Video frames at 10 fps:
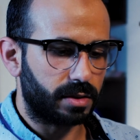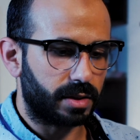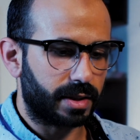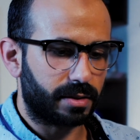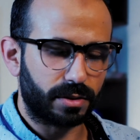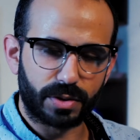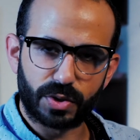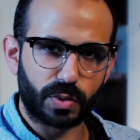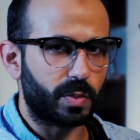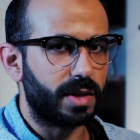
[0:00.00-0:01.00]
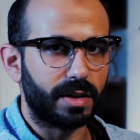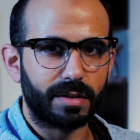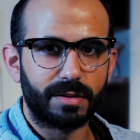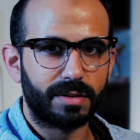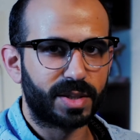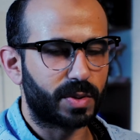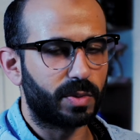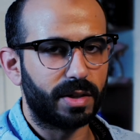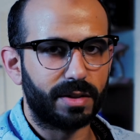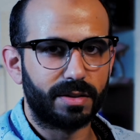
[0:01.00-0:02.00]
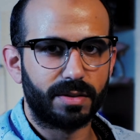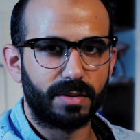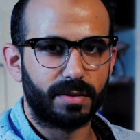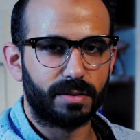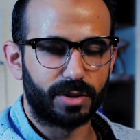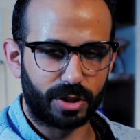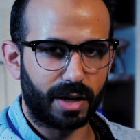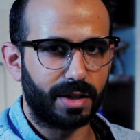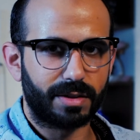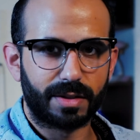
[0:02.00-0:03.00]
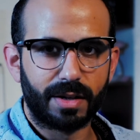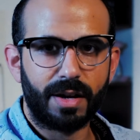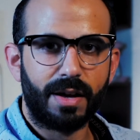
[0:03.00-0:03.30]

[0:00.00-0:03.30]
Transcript: to get those sweet, sweet shots